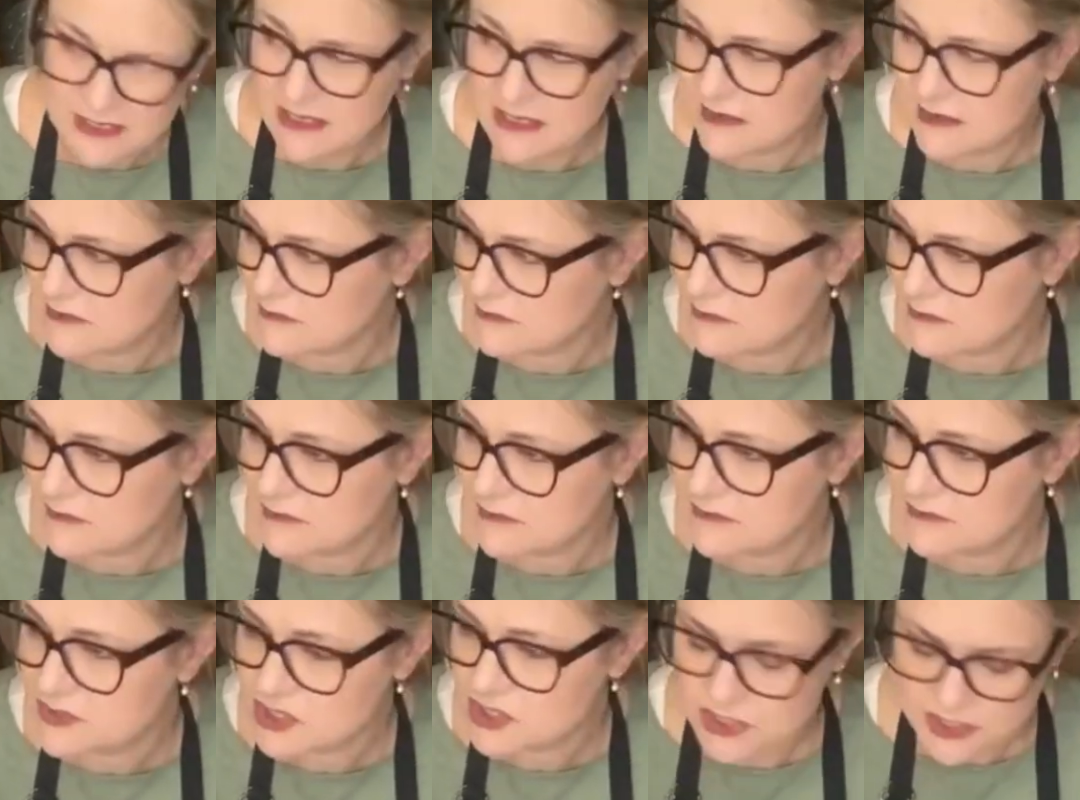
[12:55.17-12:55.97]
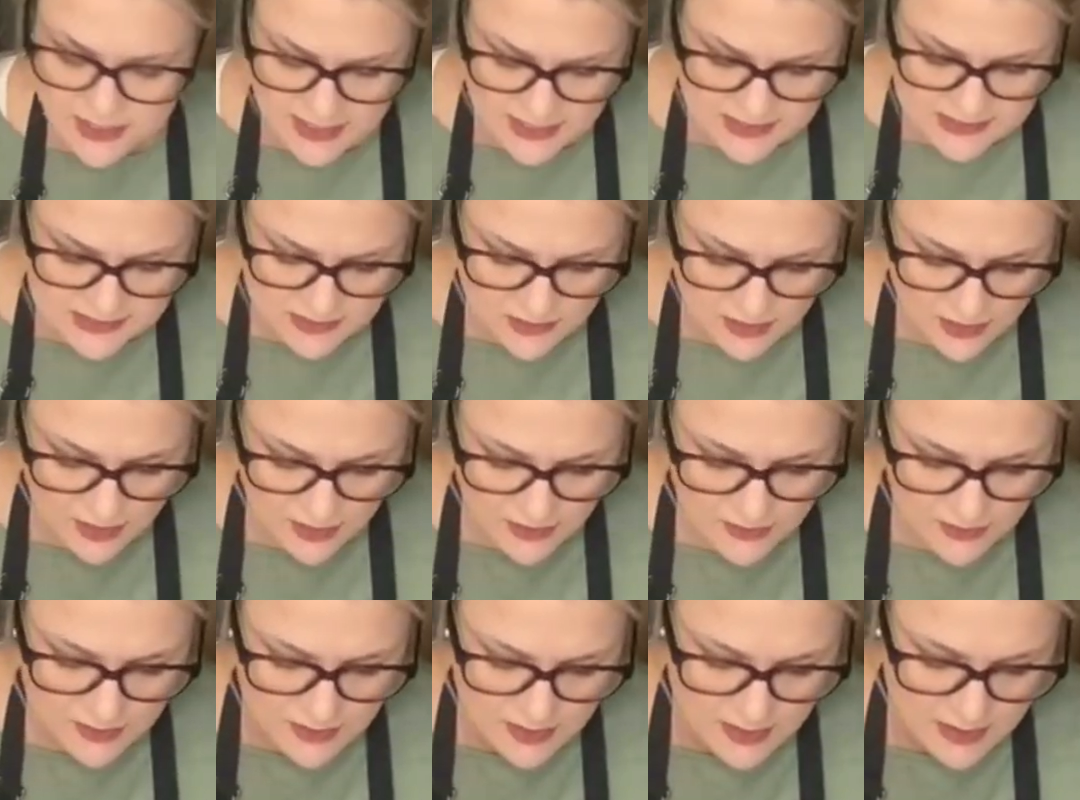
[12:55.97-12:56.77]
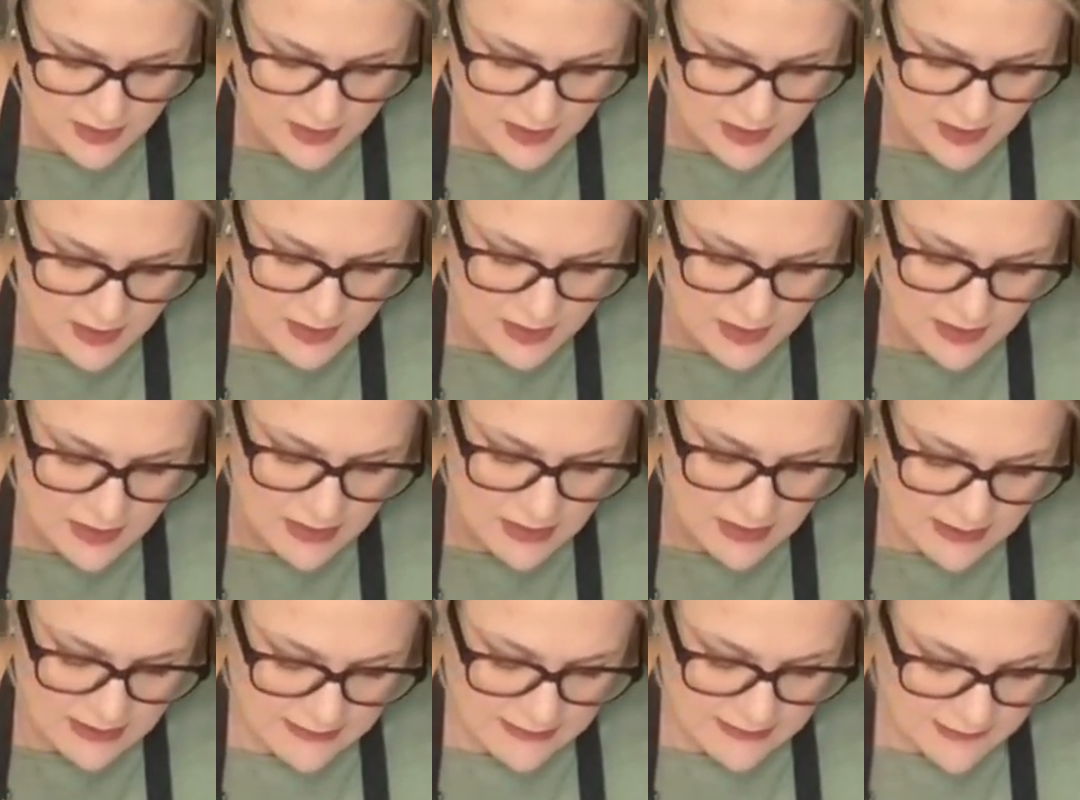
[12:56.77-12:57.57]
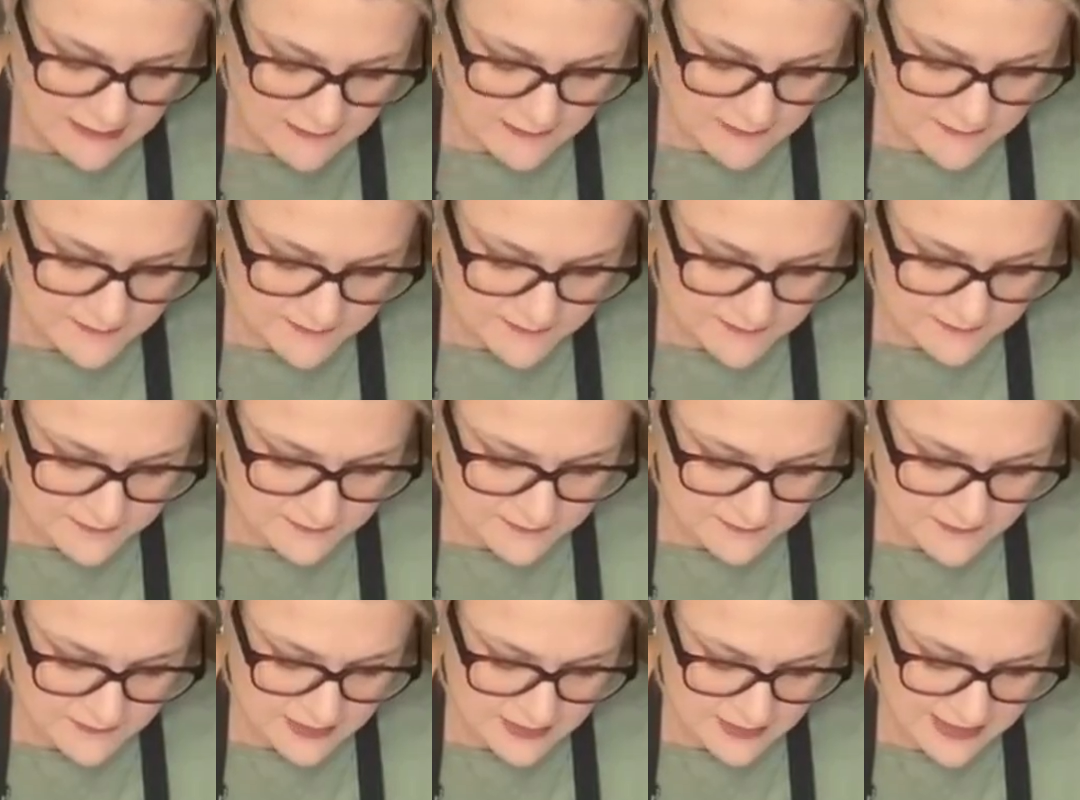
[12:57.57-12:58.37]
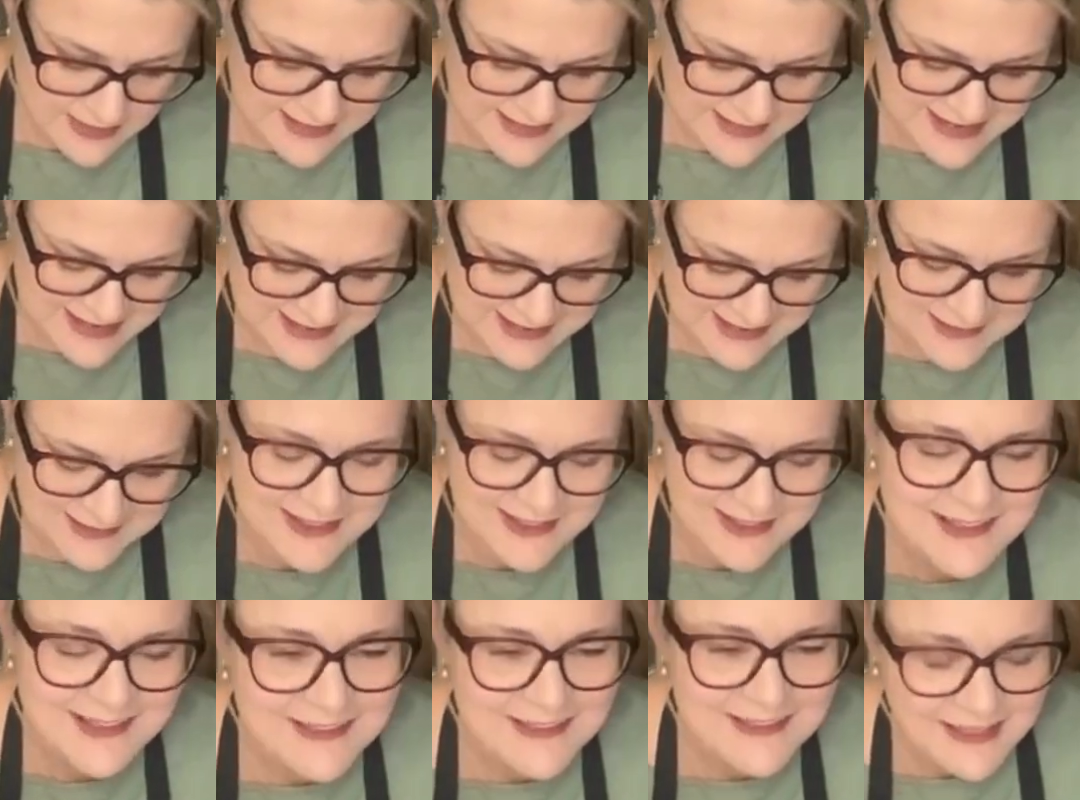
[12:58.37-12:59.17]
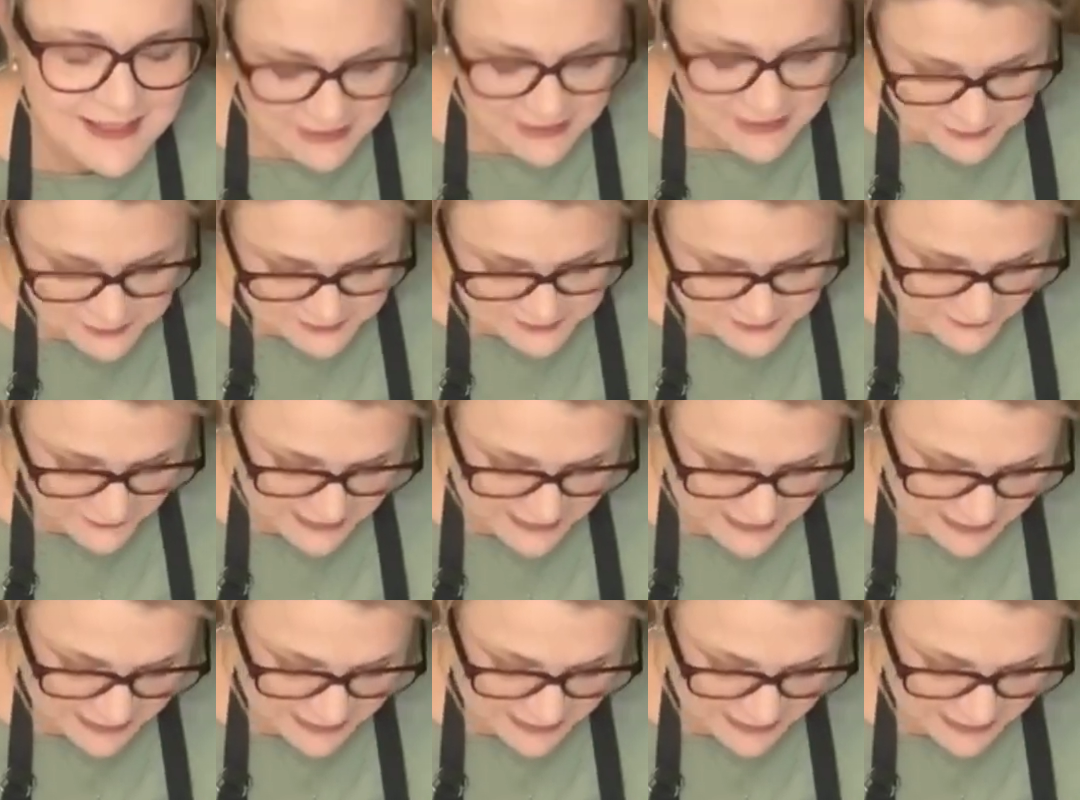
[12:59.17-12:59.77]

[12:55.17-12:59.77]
I think 2 years ago. And it was